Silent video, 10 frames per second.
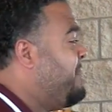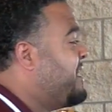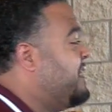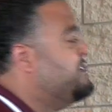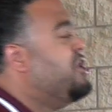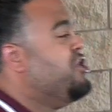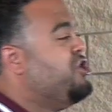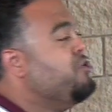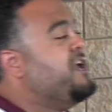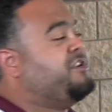because
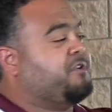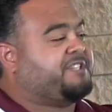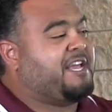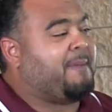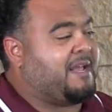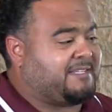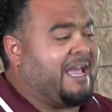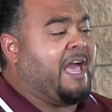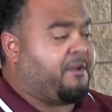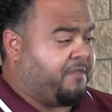you need your teammates
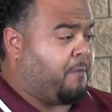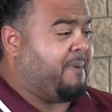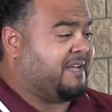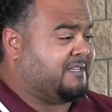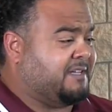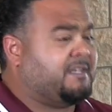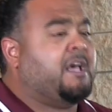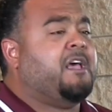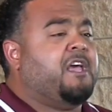to handle their business.